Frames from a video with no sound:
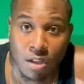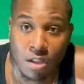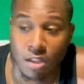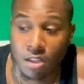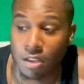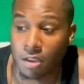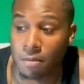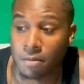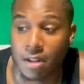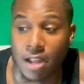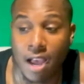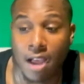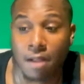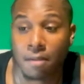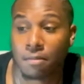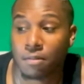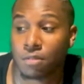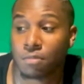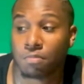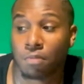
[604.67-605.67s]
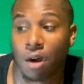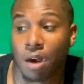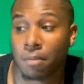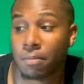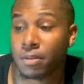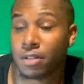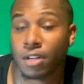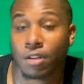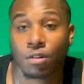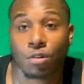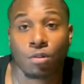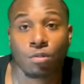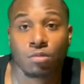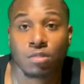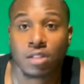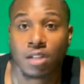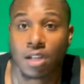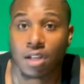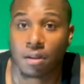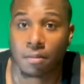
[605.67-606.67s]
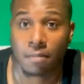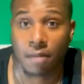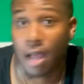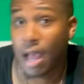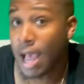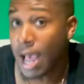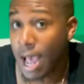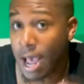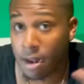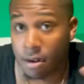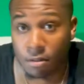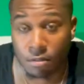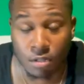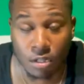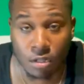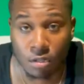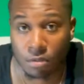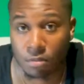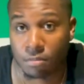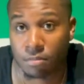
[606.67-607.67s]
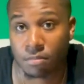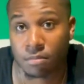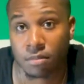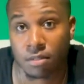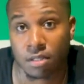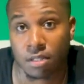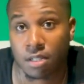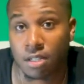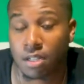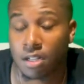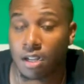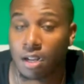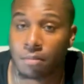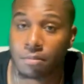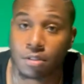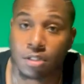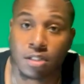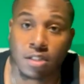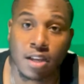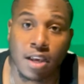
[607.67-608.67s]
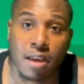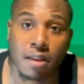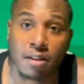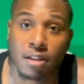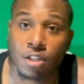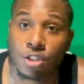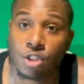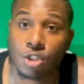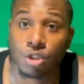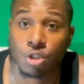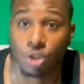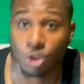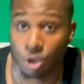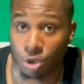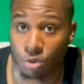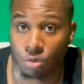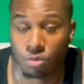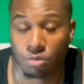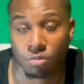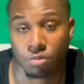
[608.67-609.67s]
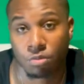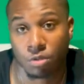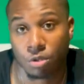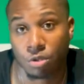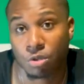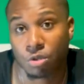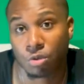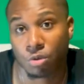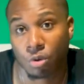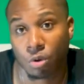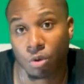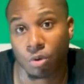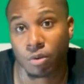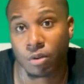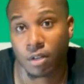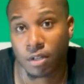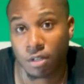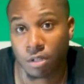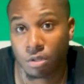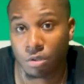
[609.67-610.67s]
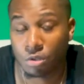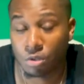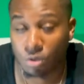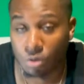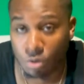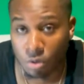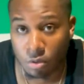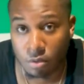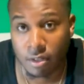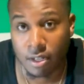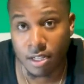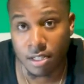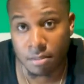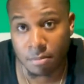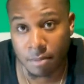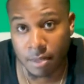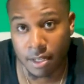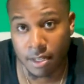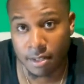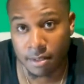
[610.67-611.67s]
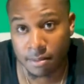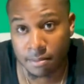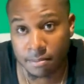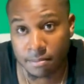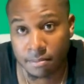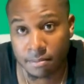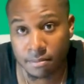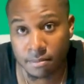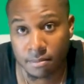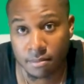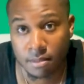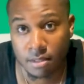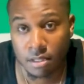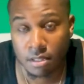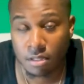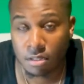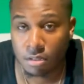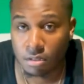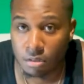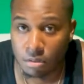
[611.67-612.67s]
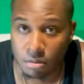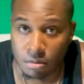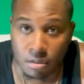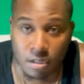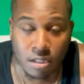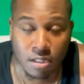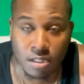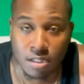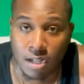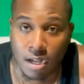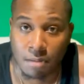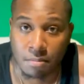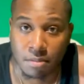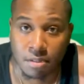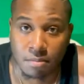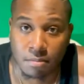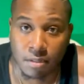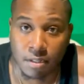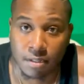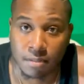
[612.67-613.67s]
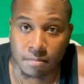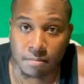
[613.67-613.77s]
Your dad would probably be there the whole time. I don't know. I'm just saying, this is you. You're a grown ass man. You need to stop this, man.